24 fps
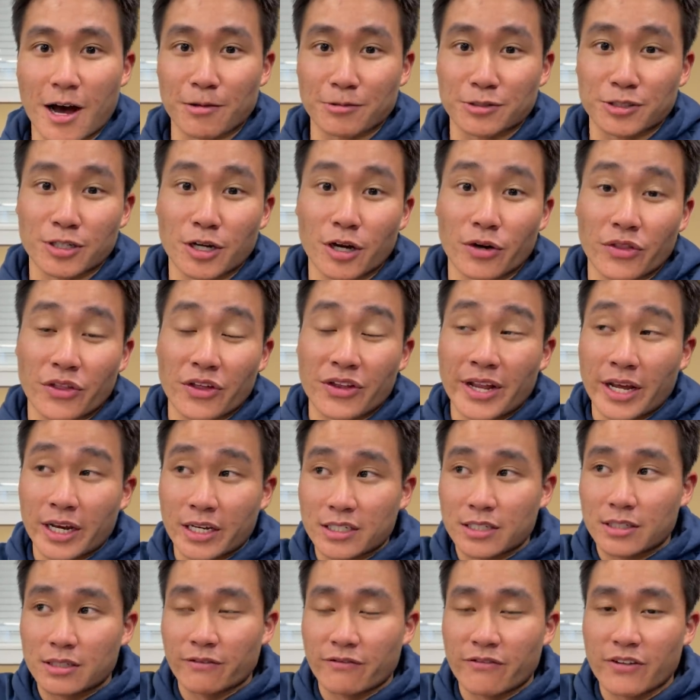So the
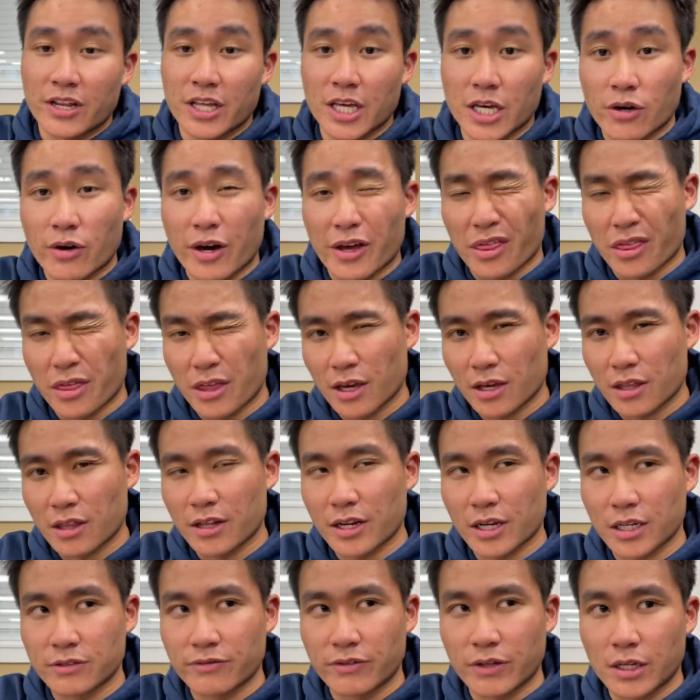next video, I think the
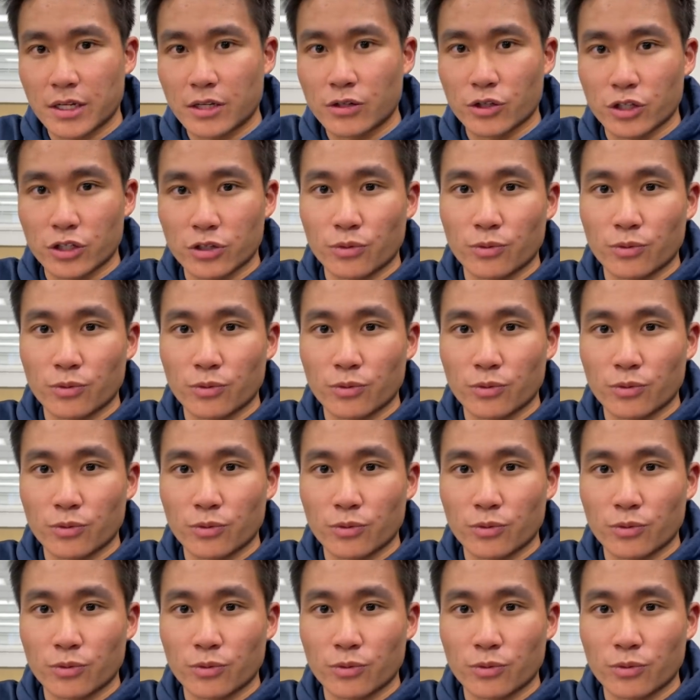next video